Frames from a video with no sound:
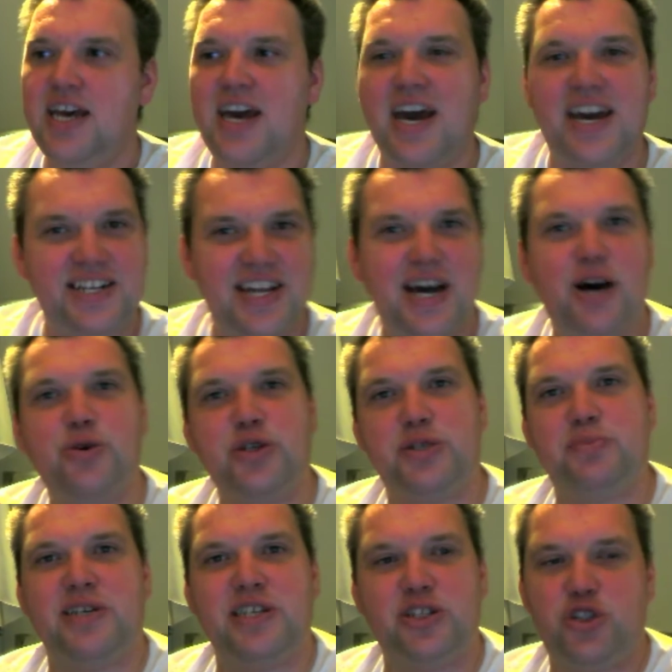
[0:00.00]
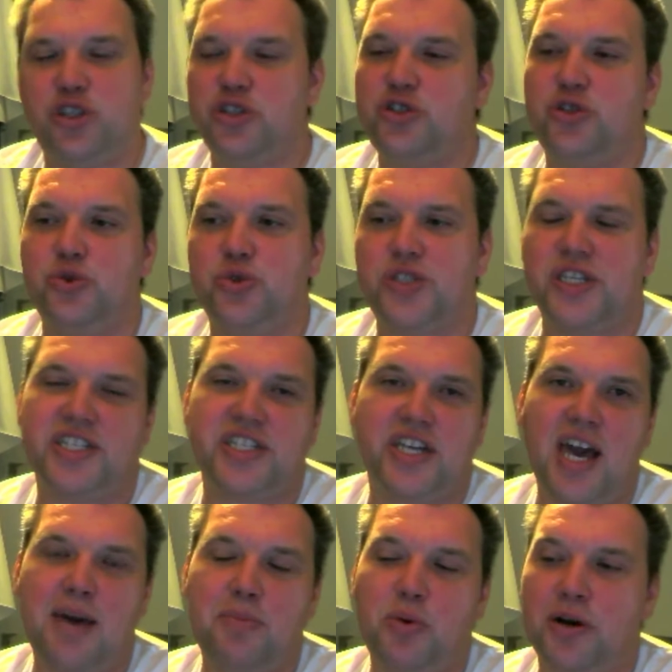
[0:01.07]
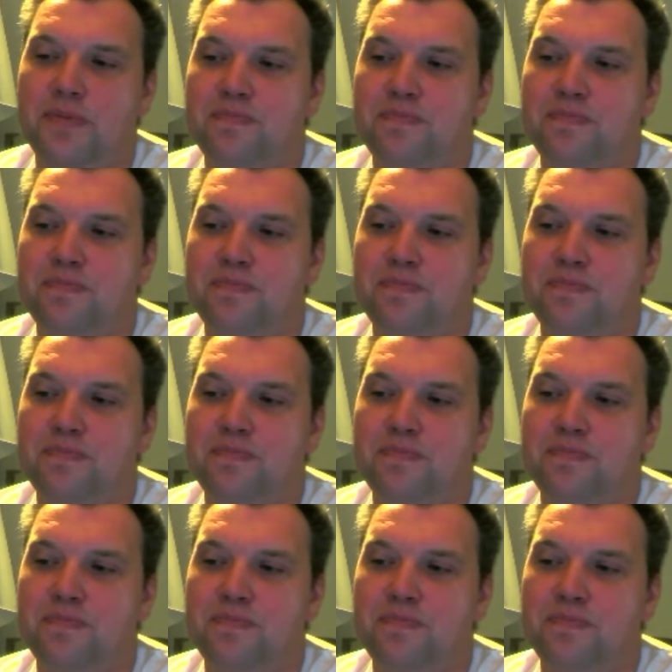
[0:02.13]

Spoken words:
and now is being just used as a camera.